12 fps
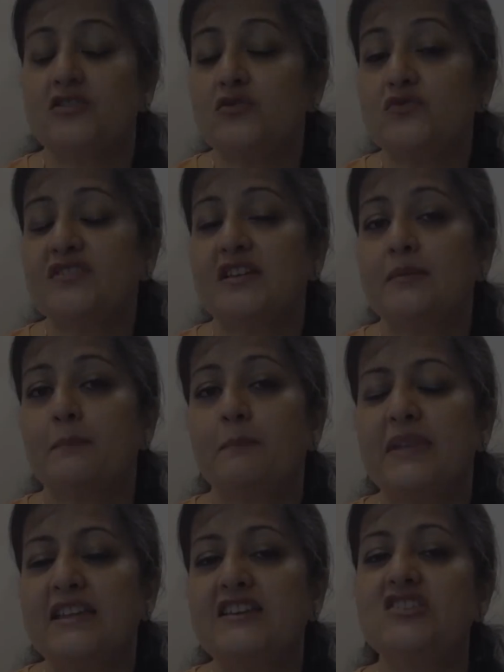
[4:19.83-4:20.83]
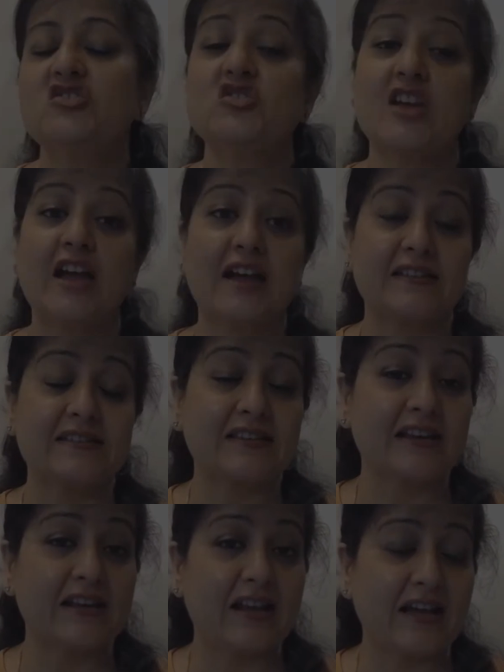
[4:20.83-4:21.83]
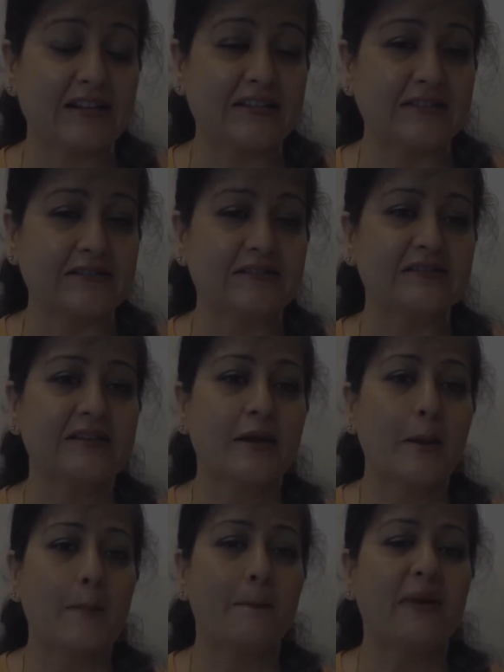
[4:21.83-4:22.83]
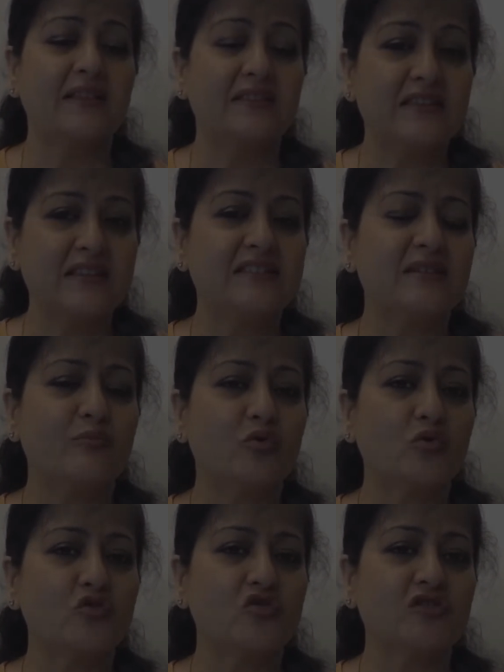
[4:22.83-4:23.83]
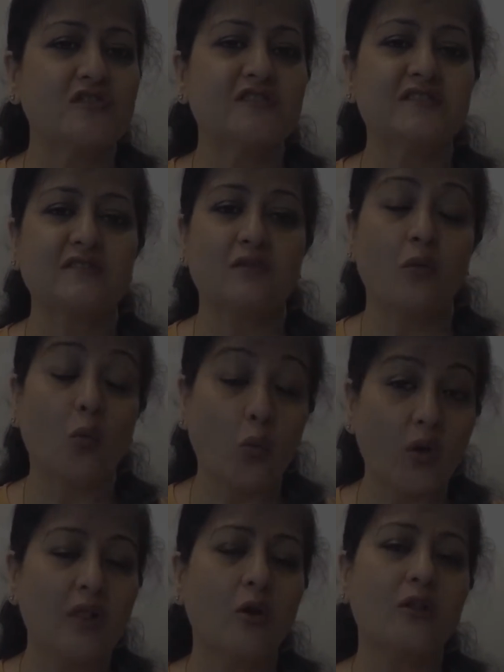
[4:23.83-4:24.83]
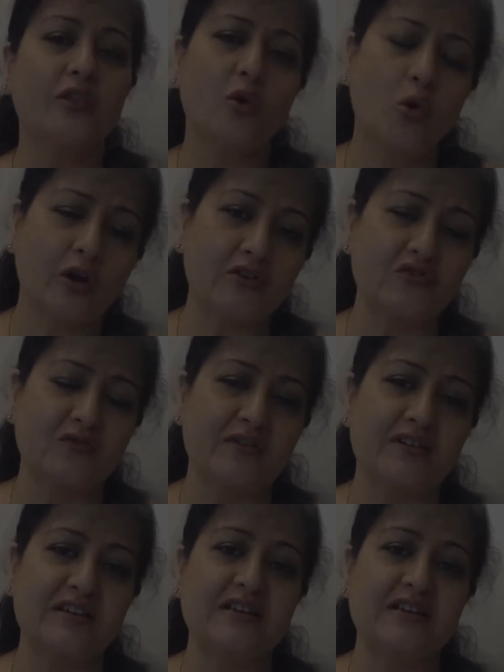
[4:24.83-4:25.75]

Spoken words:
using bleach and skin lighteners. But these approaches will, on the contrary,